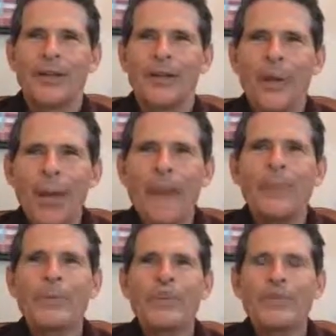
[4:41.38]
The
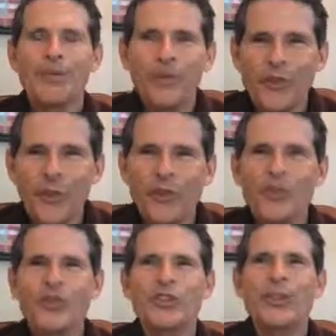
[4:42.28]
weapons, the food for
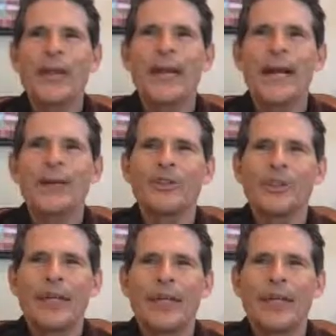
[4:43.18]
the storehouse